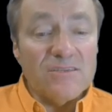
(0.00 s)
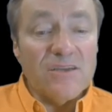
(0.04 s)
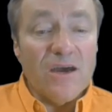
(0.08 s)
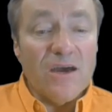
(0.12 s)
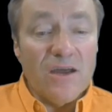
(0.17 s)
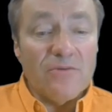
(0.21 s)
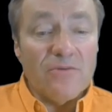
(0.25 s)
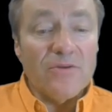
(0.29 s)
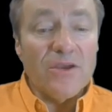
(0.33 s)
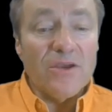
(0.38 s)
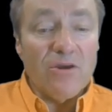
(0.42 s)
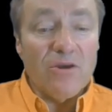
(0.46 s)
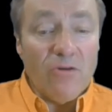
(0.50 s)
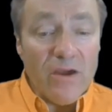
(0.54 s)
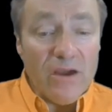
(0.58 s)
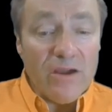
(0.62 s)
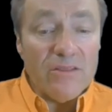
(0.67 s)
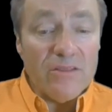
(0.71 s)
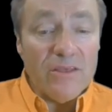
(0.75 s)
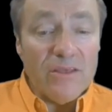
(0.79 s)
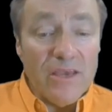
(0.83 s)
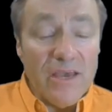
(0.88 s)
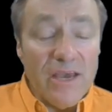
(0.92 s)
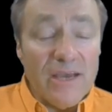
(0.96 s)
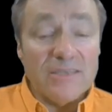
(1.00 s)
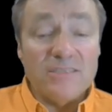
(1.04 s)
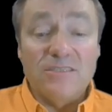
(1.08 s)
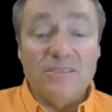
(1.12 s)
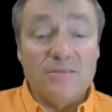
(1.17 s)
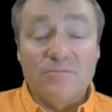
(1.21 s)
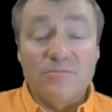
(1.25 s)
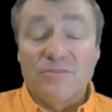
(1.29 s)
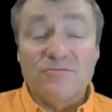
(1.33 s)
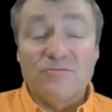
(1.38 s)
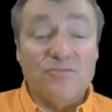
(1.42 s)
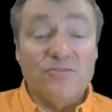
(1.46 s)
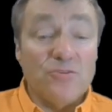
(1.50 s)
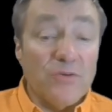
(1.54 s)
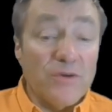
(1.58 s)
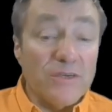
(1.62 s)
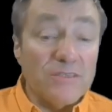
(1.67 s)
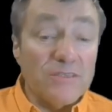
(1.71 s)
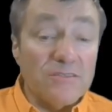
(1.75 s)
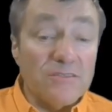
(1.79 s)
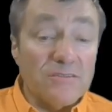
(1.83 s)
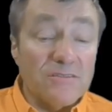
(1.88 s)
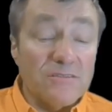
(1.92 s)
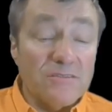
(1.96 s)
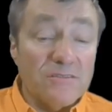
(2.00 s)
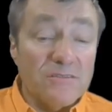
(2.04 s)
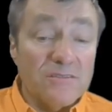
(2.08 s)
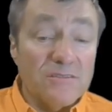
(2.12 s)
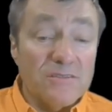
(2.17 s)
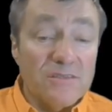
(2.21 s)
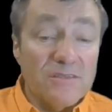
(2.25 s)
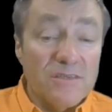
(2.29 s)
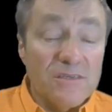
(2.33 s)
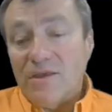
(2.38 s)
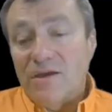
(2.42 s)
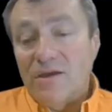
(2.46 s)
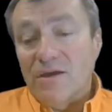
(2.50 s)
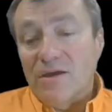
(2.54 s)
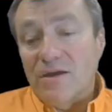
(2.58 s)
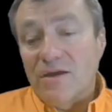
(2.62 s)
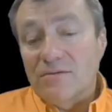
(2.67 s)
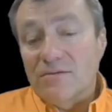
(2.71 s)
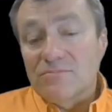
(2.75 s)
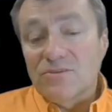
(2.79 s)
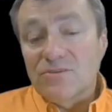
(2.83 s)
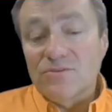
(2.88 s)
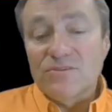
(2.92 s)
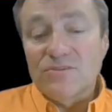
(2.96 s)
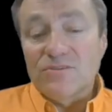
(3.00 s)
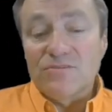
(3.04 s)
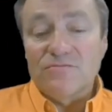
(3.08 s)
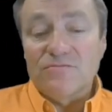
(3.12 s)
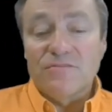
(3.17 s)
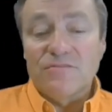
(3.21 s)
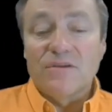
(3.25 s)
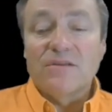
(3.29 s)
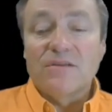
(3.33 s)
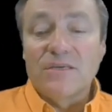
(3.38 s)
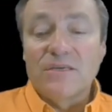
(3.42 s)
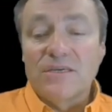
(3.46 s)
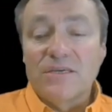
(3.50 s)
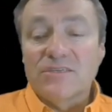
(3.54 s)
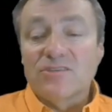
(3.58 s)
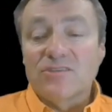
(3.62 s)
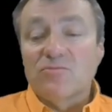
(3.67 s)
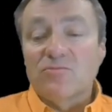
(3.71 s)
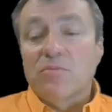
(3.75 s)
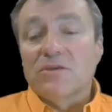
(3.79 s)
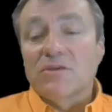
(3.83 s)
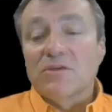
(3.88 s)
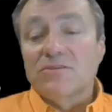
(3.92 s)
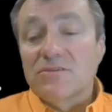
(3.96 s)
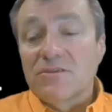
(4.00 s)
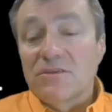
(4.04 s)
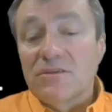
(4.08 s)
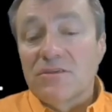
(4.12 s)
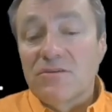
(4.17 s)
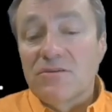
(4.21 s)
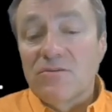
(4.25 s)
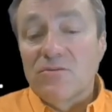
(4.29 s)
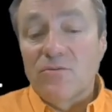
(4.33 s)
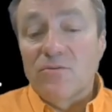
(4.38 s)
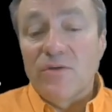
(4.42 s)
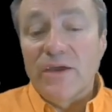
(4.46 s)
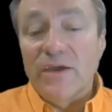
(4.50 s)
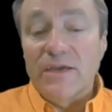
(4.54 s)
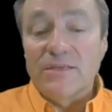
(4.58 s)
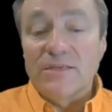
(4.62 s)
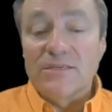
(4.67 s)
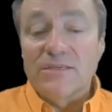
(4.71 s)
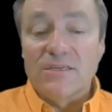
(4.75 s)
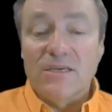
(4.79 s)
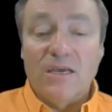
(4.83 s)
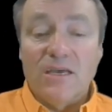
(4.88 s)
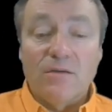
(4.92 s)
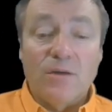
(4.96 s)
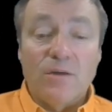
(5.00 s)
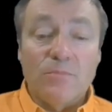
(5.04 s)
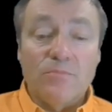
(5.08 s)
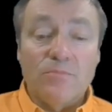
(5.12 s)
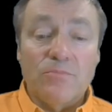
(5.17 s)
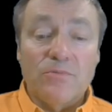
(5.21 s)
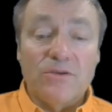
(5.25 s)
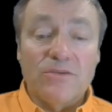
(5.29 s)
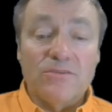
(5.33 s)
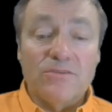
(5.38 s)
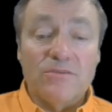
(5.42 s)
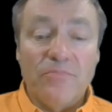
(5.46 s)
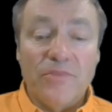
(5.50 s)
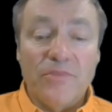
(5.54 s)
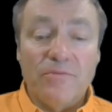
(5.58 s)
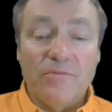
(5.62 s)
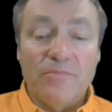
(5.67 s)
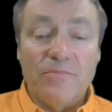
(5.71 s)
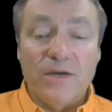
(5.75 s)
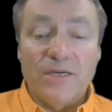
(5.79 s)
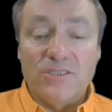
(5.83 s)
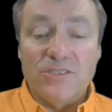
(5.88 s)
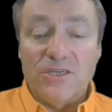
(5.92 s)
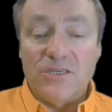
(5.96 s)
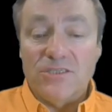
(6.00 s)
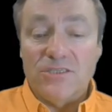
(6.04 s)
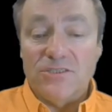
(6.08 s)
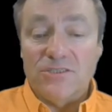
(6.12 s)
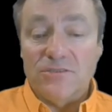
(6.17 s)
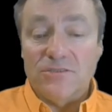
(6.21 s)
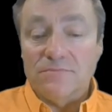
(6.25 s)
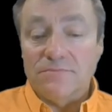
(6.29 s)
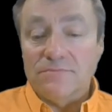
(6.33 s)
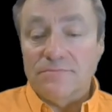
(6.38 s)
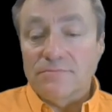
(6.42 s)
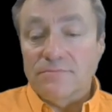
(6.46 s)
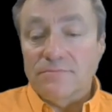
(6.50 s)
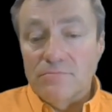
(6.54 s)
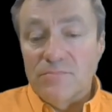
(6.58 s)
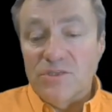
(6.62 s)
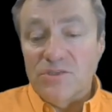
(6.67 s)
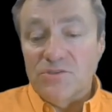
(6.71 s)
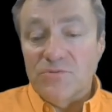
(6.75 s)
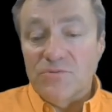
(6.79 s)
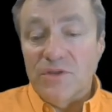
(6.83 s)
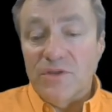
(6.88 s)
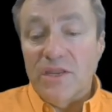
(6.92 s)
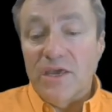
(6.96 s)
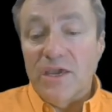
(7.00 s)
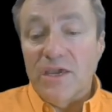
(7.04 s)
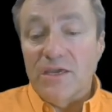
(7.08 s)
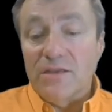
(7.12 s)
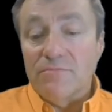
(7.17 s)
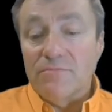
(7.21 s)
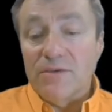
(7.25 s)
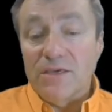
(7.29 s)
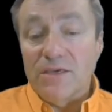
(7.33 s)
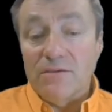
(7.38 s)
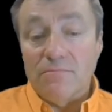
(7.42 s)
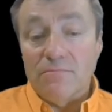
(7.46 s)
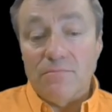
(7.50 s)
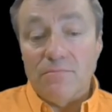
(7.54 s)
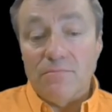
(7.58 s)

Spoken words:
not require the axiom of choice. So it's a fairly explicit way to come up with the bijection between A and B.